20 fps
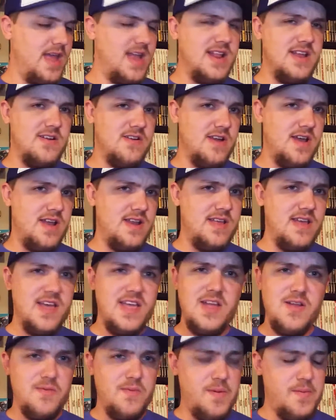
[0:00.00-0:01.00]
80 or 90, I
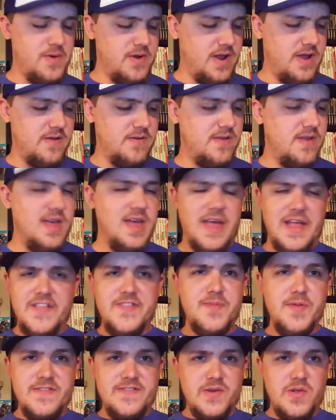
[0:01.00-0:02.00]
can't remember now.
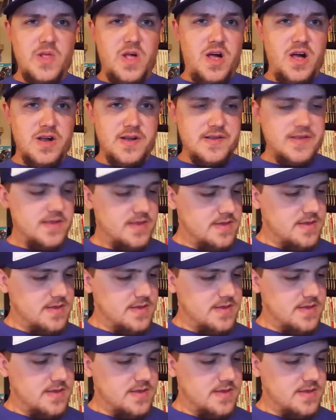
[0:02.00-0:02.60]
It's been so long.